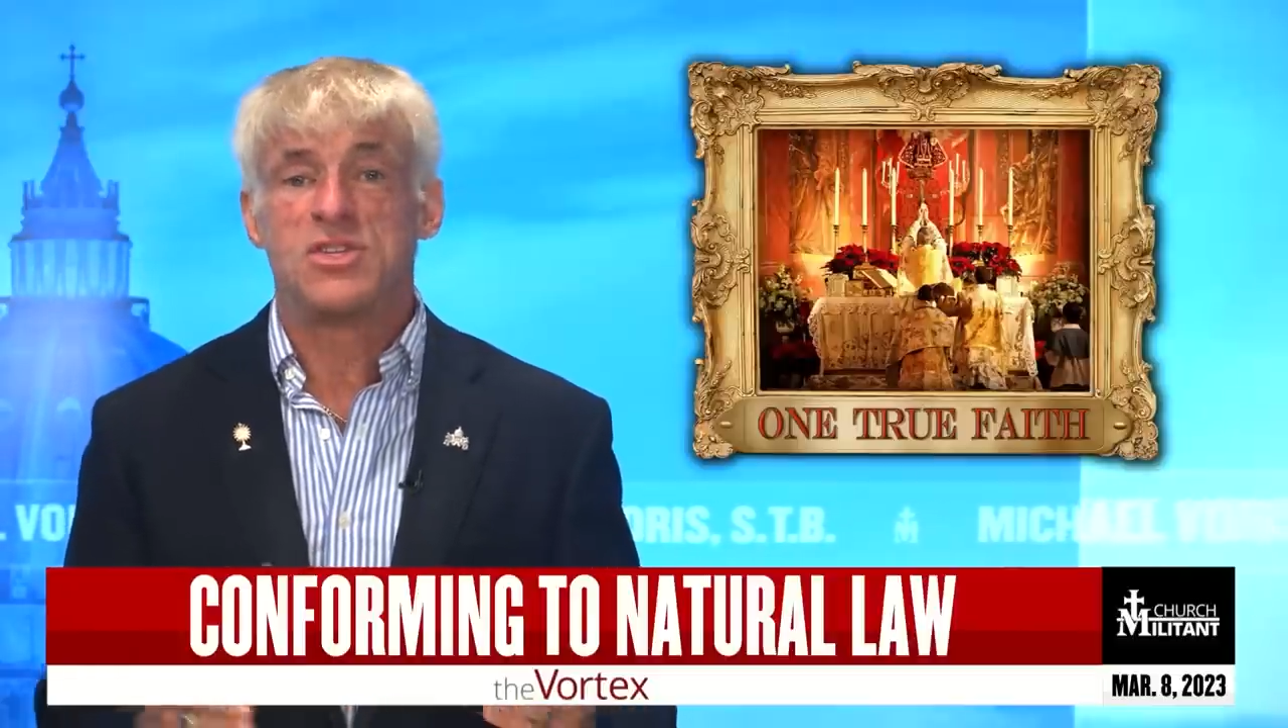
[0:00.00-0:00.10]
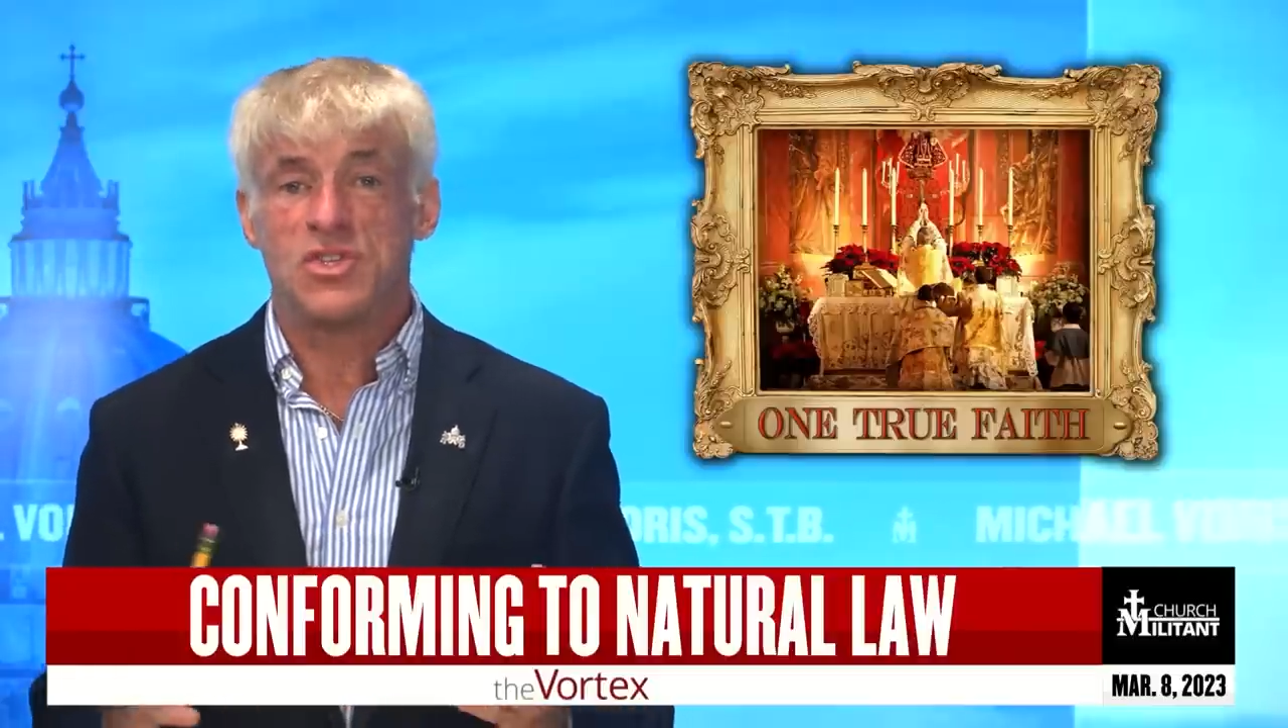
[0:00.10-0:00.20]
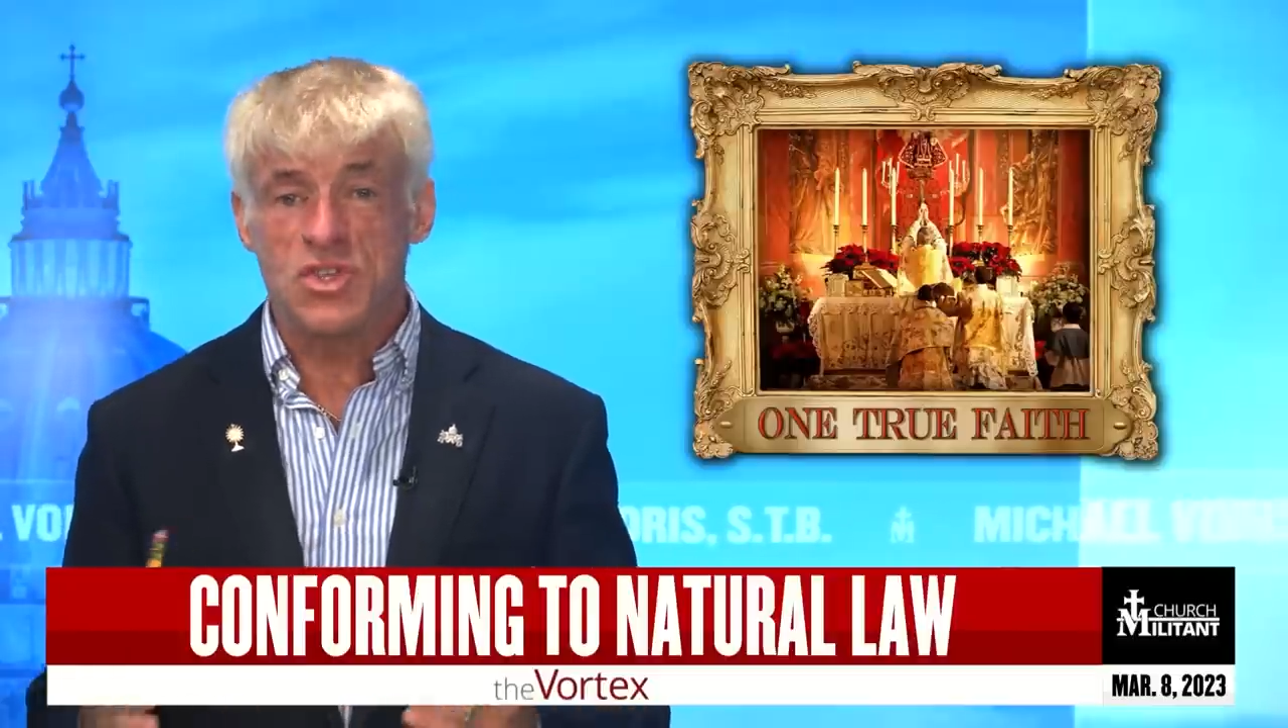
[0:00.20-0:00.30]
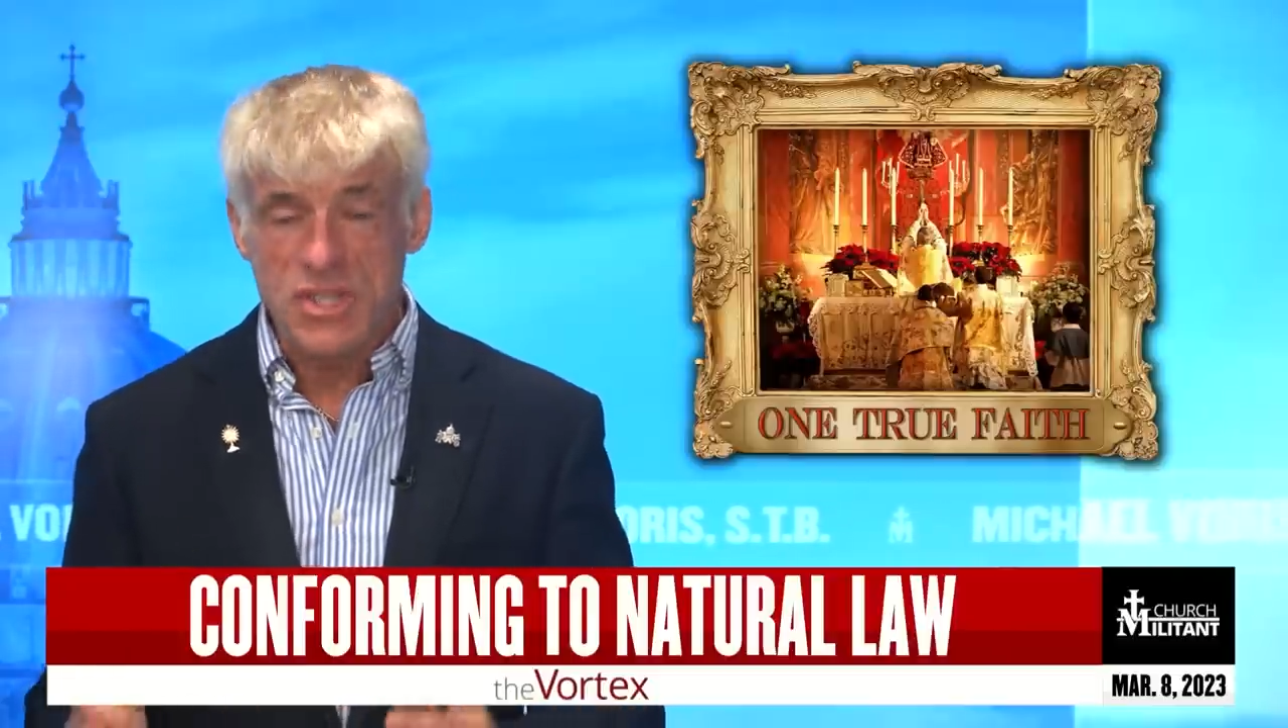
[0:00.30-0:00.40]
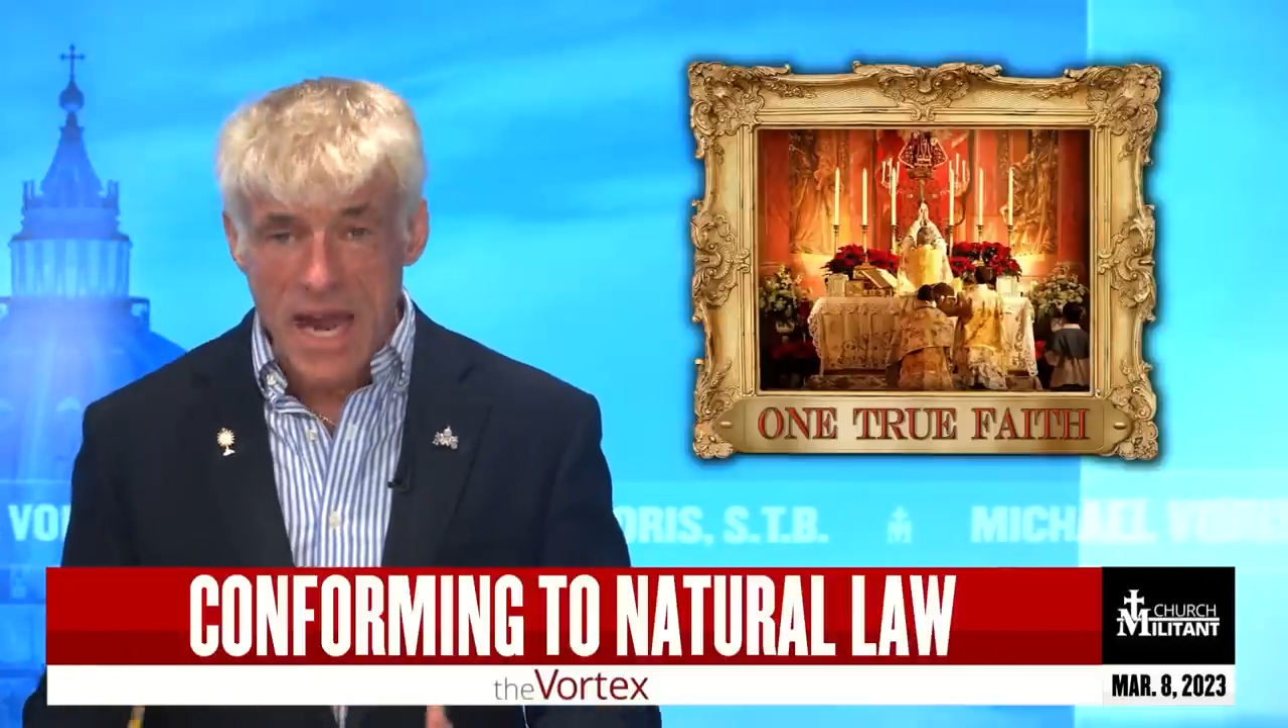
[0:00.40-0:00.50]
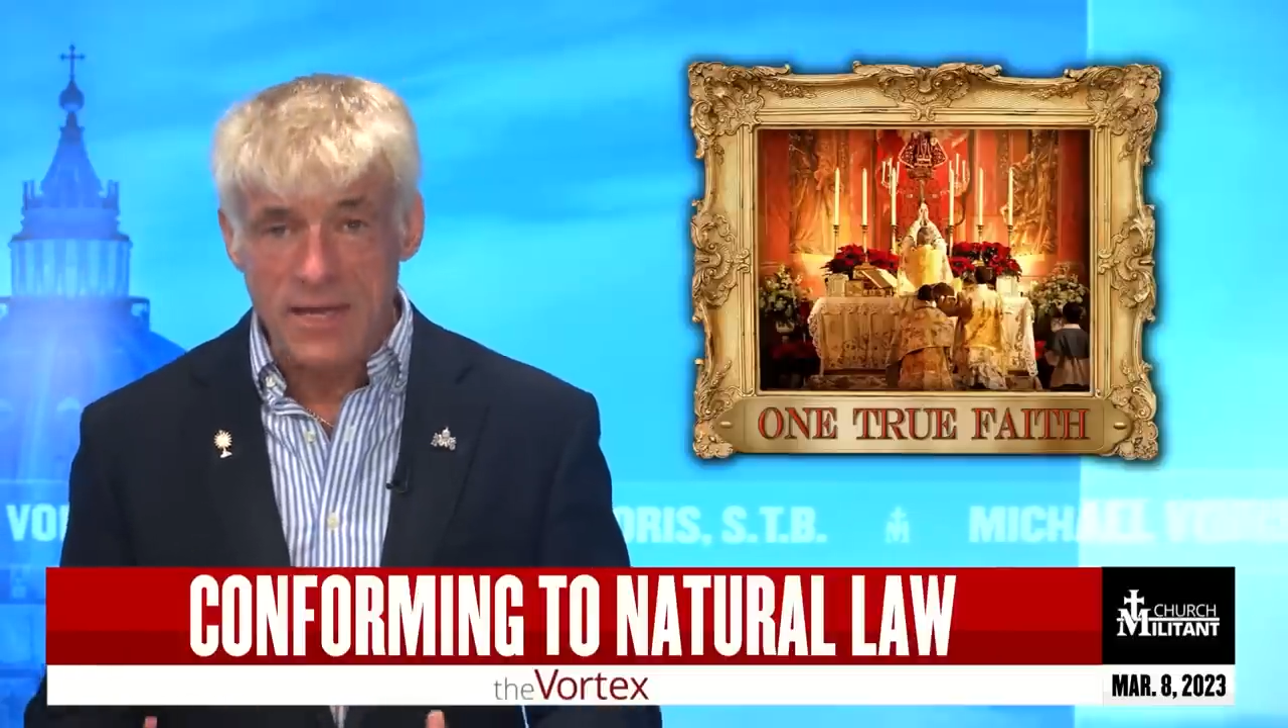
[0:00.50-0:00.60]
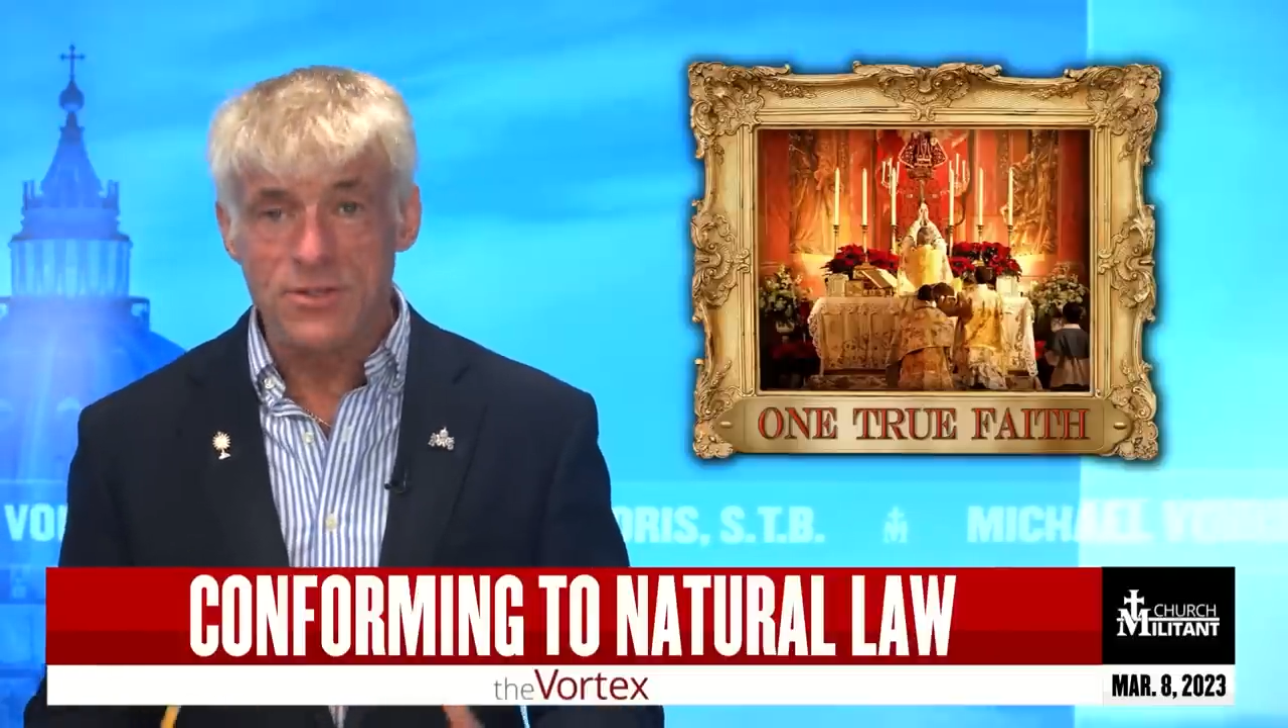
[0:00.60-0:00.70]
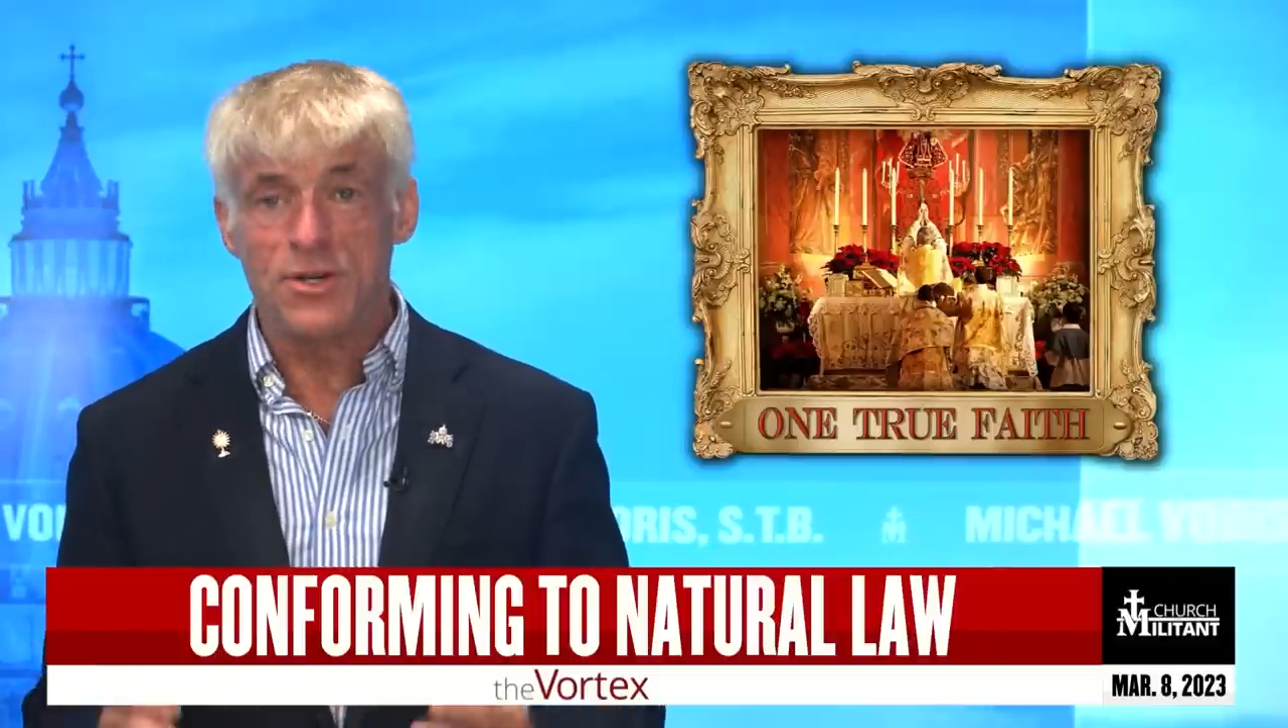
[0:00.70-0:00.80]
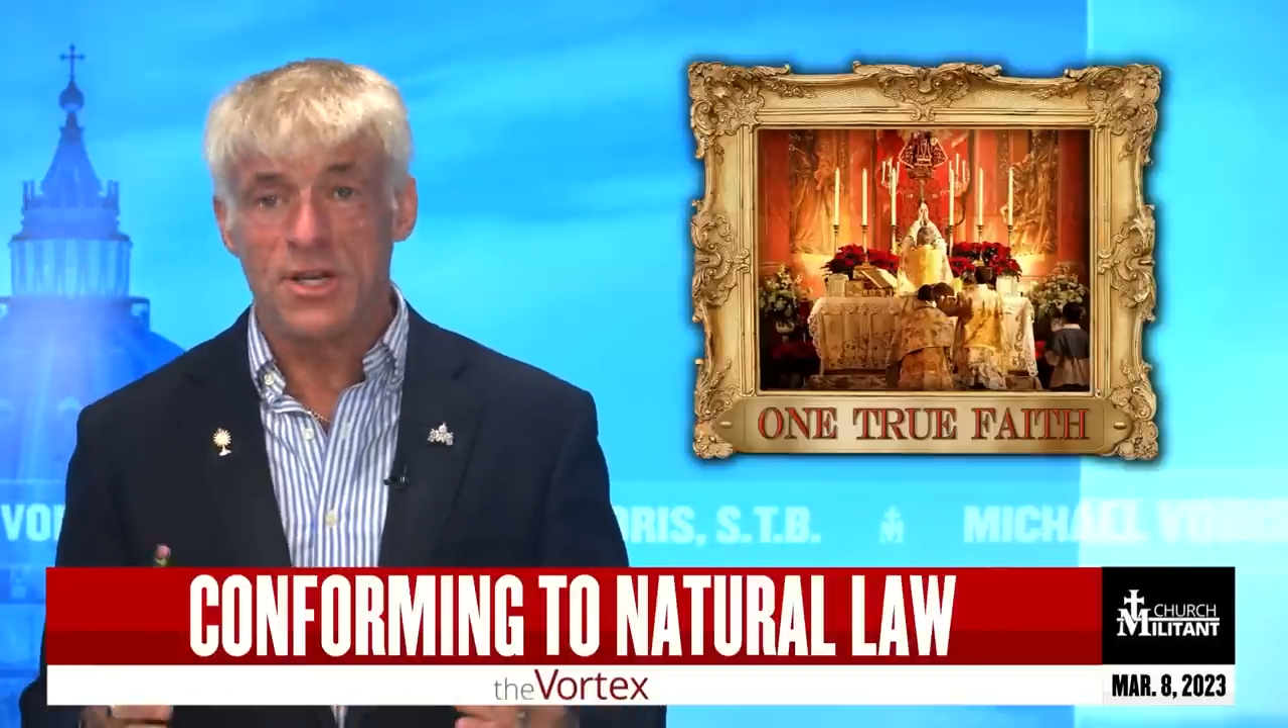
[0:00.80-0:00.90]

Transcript: standard